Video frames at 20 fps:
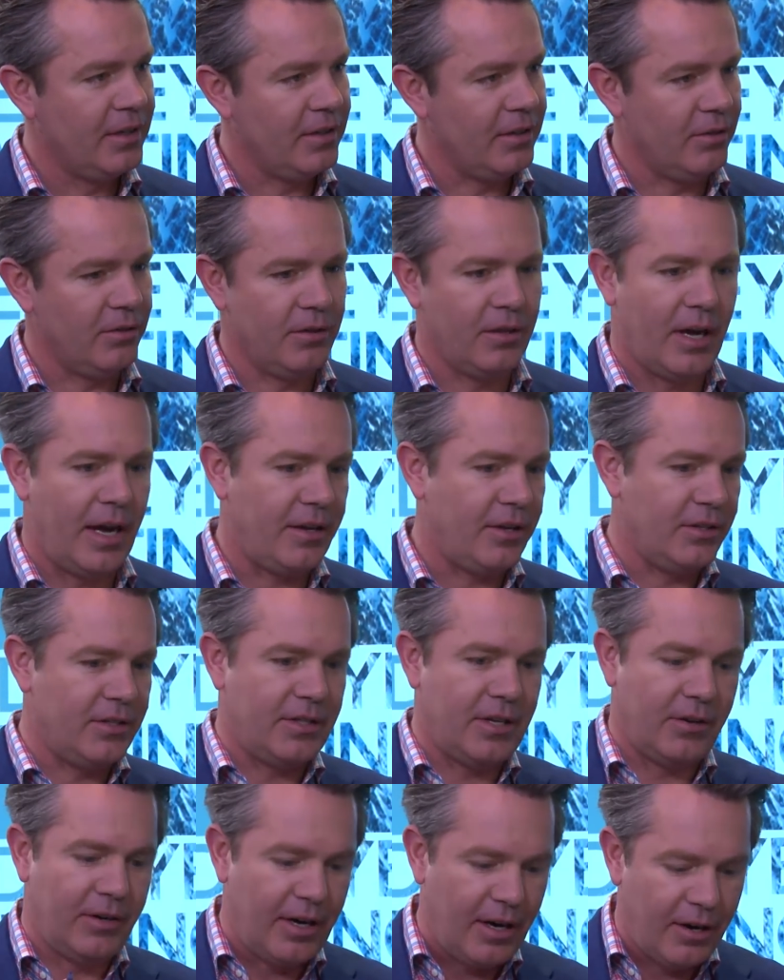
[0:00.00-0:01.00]
You know, I could
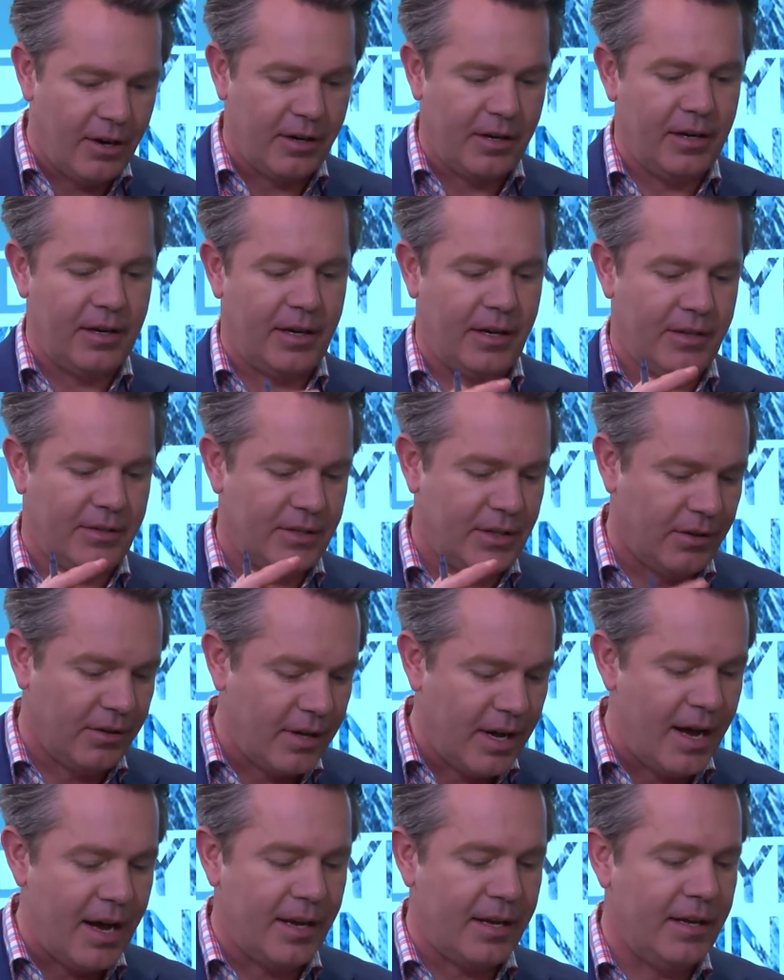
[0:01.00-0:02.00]
sound arrogant, I could sound
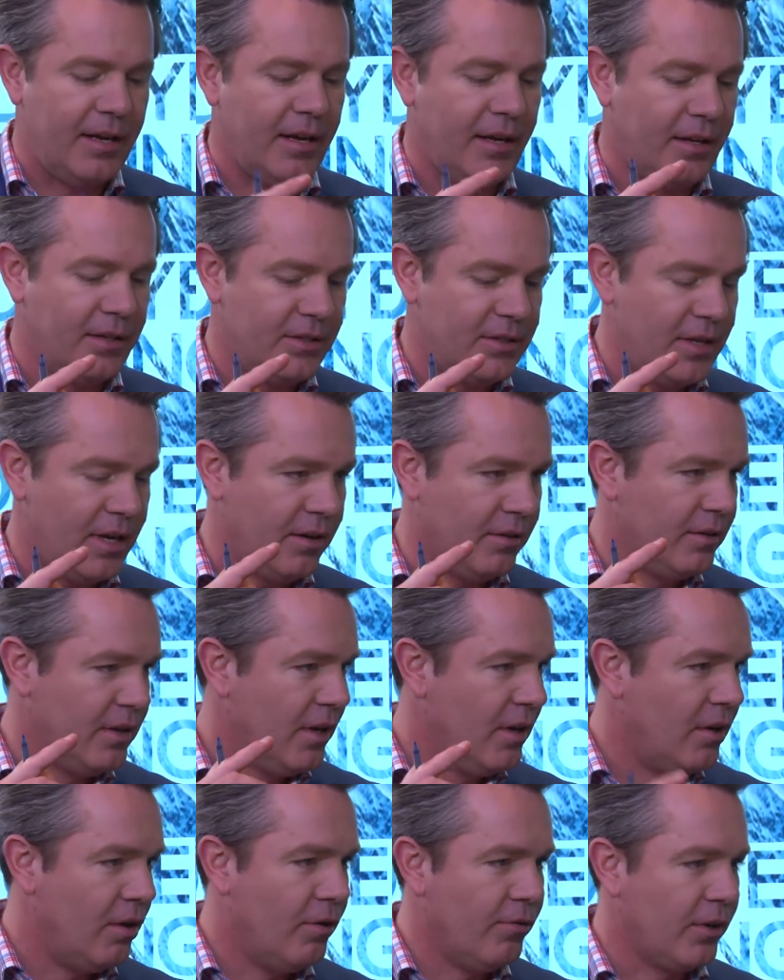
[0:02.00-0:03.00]
cocky, I could sound
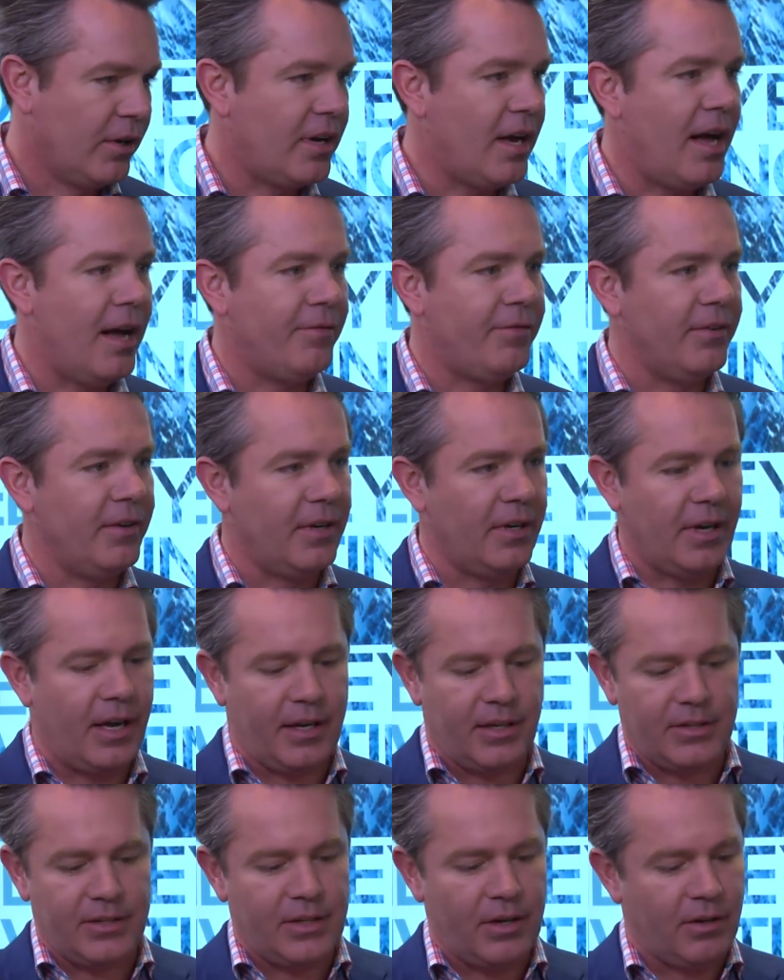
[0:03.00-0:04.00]
overconfident,
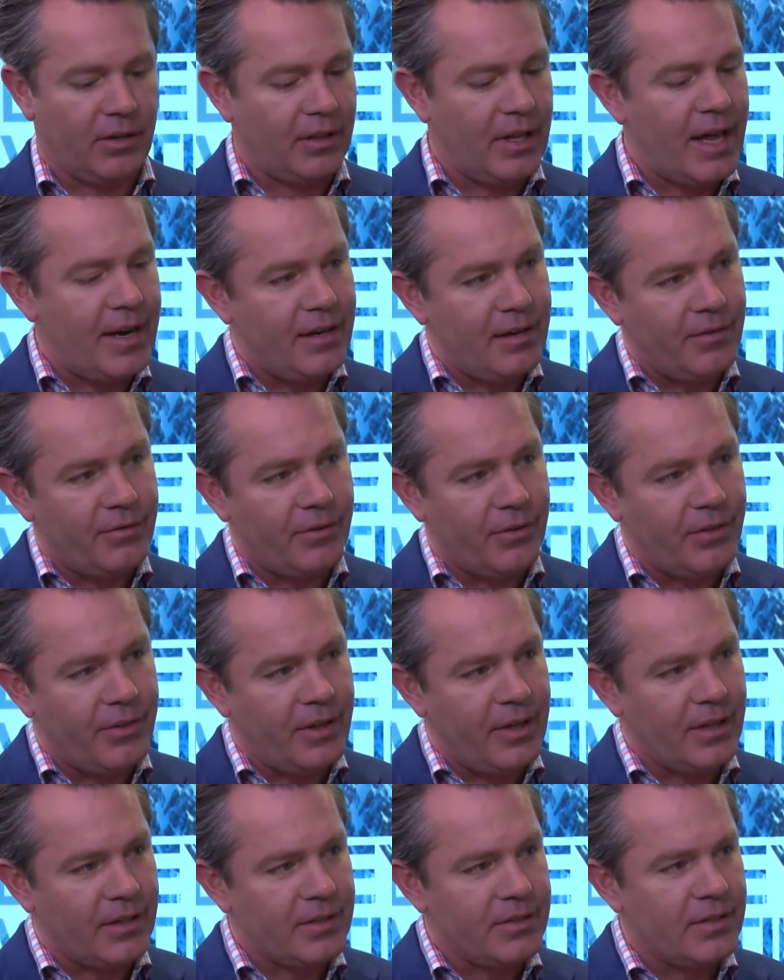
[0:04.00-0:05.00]
I could sound a lot of different
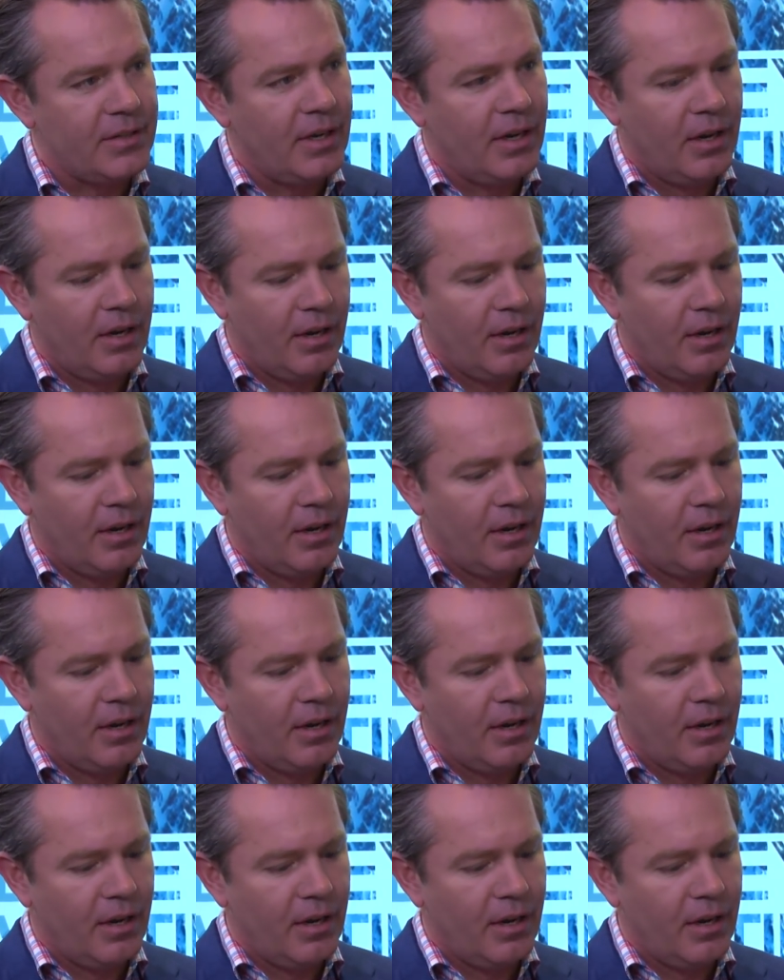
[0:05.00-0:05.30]
things.